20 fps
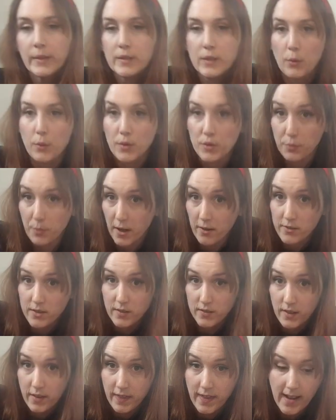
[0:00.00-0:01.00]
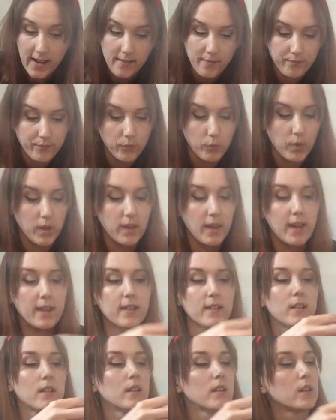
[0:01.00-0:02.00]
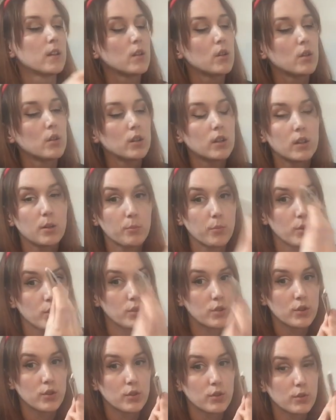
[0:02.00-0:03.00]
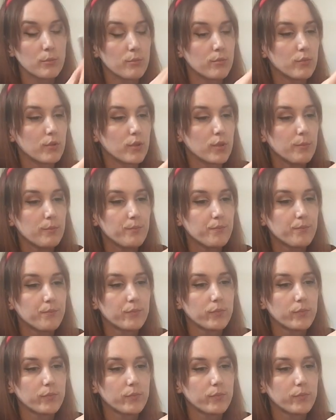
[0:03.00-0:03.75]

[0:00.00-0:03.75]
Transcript: So once your parents have done that, we then going to push your broom,